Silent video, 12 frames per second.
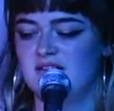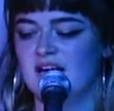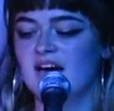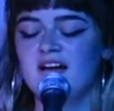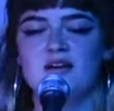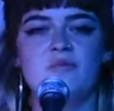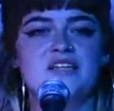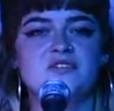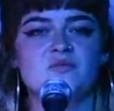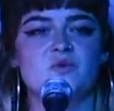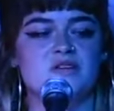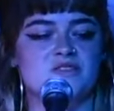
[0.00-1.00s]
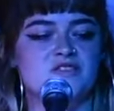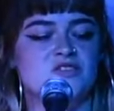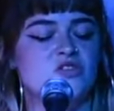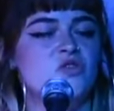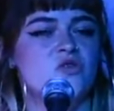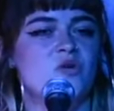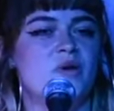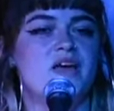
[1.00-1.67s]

I can't imagine one stood on a